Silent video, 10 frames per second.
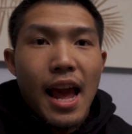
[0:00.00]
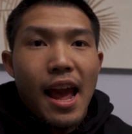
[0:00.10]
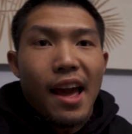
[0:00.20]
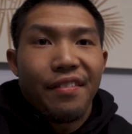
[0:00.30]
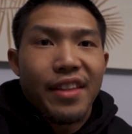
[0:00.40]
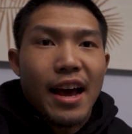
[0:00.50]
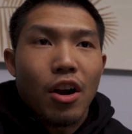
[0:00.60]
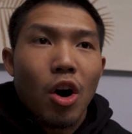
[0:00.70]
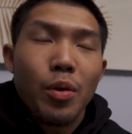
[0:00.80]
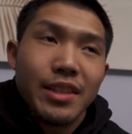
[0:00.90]
and that
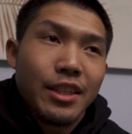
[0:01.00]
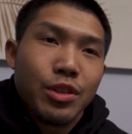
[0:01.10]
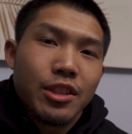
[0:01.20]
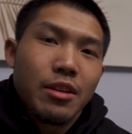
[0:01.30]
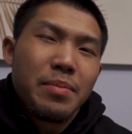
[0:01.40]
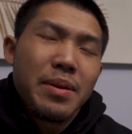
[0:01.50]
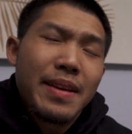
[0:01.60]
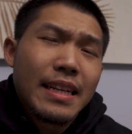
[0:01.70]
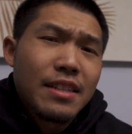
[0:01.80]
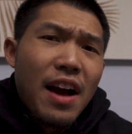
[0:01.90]
always interested me
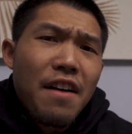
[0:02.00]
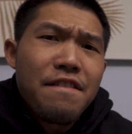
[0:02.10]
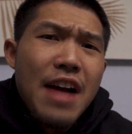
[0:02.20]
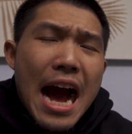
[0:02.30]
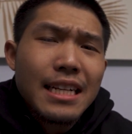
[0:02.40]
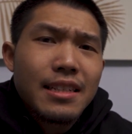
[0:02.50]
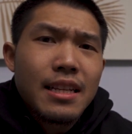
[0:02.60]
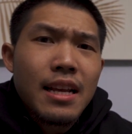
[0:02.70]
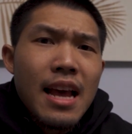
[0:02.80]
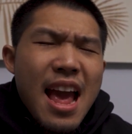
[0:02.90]
because of how fast